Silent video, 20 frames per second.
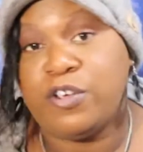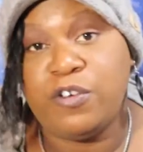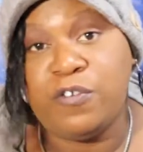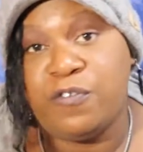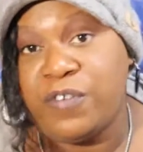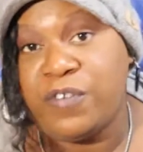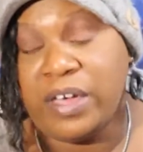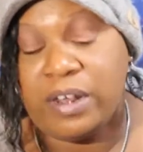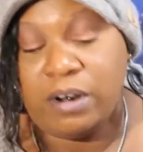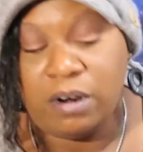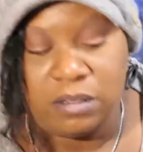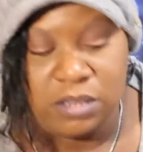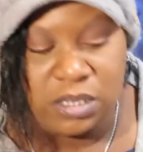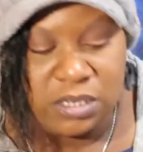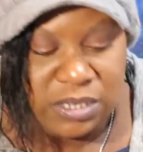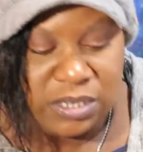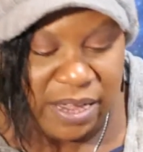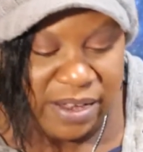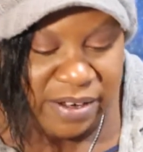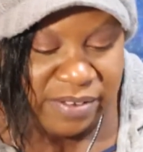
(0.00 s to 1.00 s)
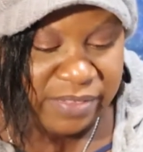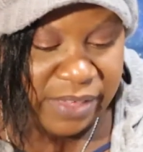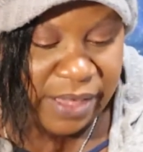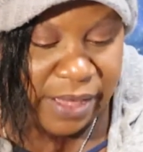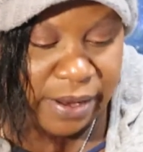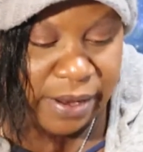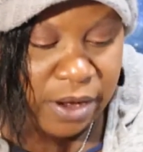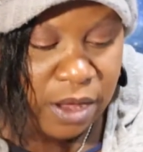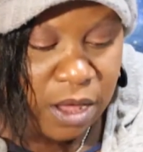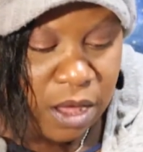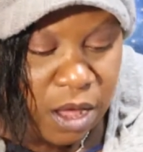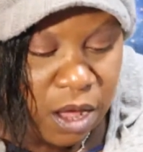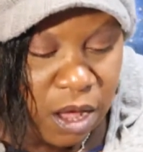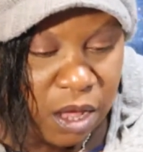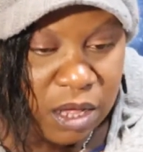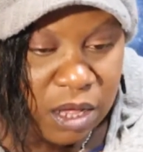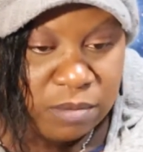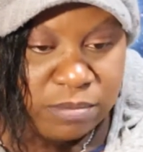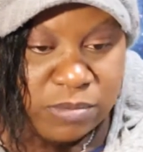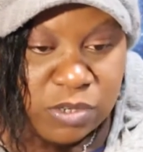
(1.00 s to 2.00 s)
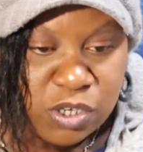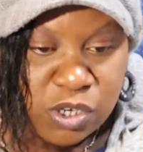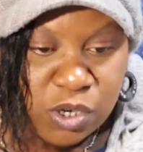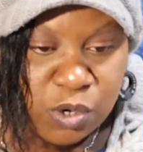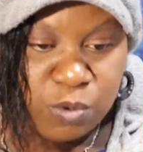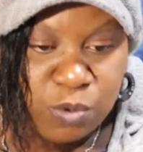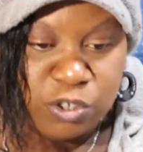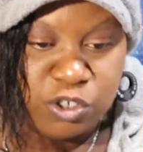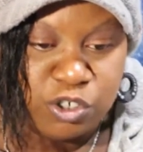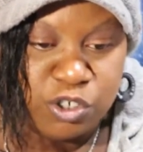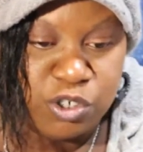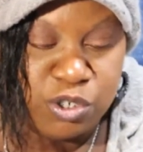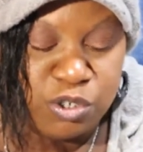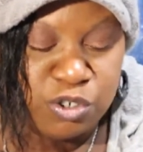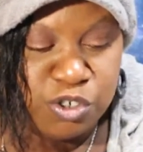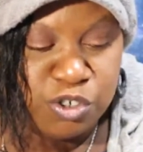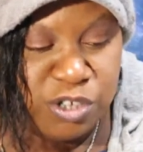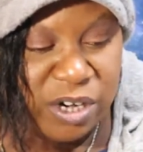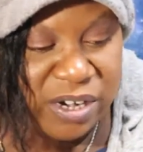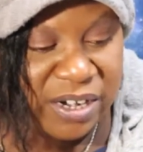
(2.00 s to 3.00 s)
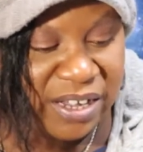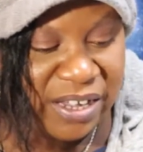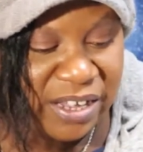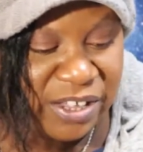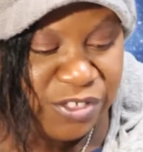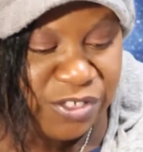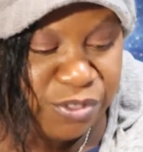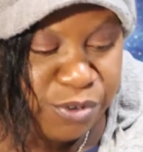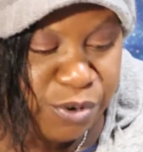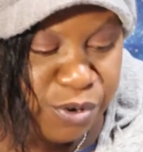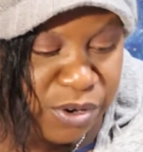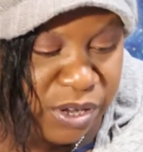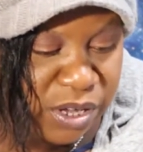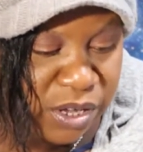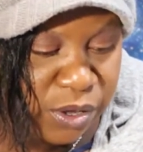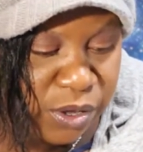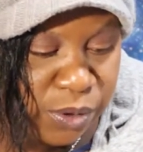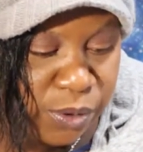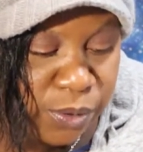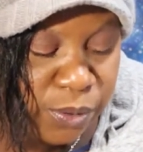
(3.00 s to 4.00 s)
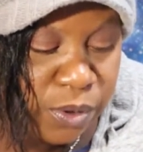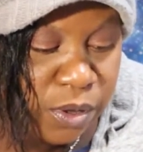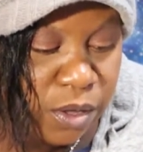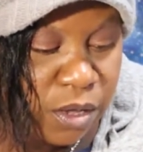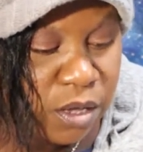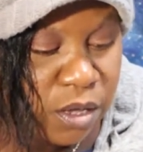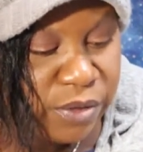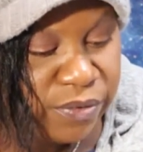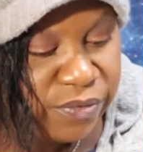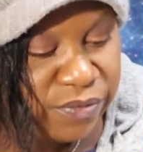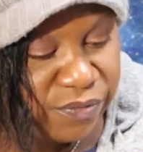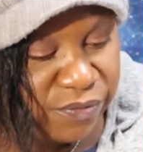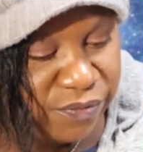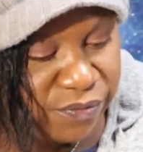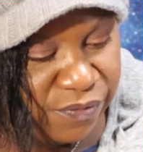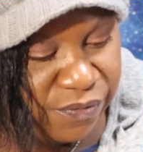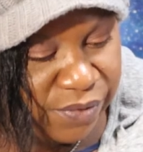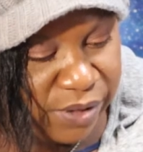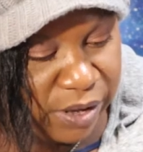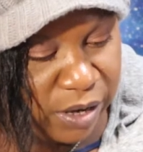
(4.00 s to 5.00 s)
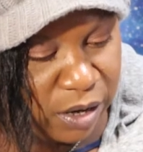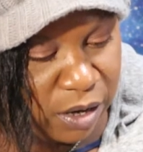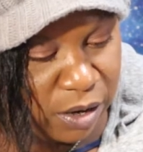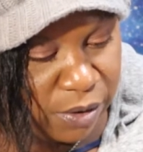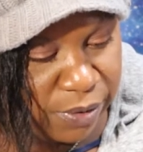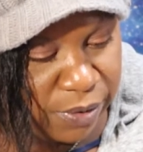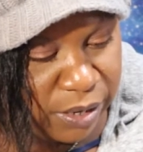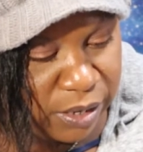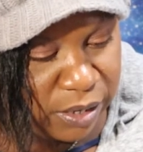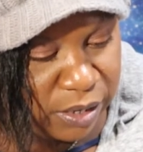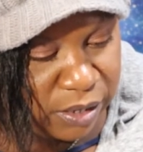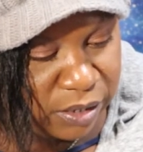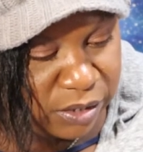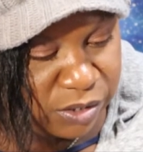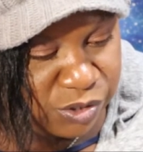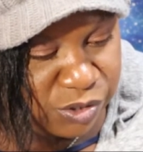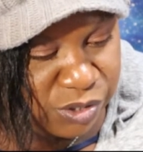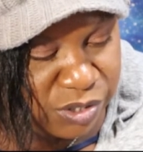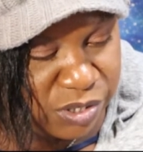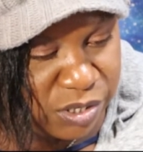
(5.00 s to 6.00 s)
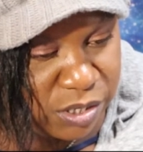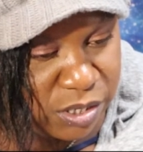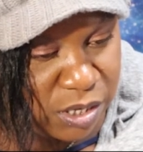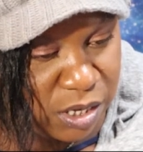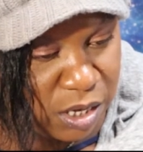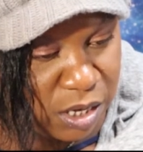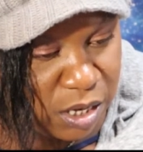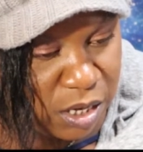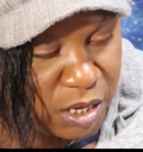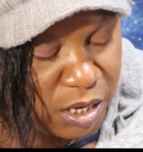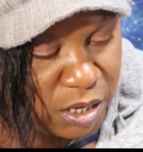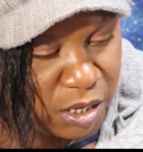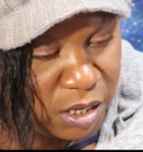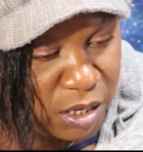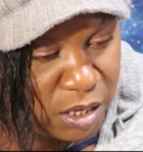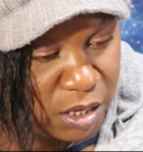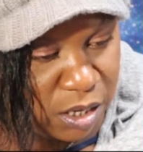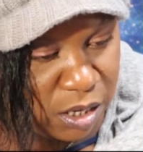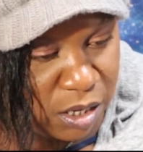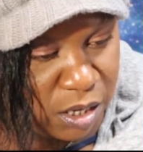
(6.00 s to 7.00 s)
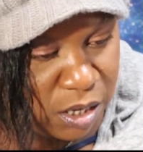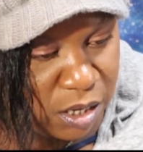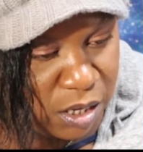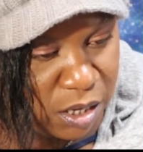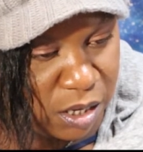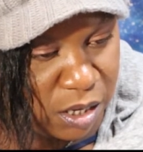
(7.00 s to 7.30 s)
you fit on the side of that. So what your soul's trying to get through to you, very interesting.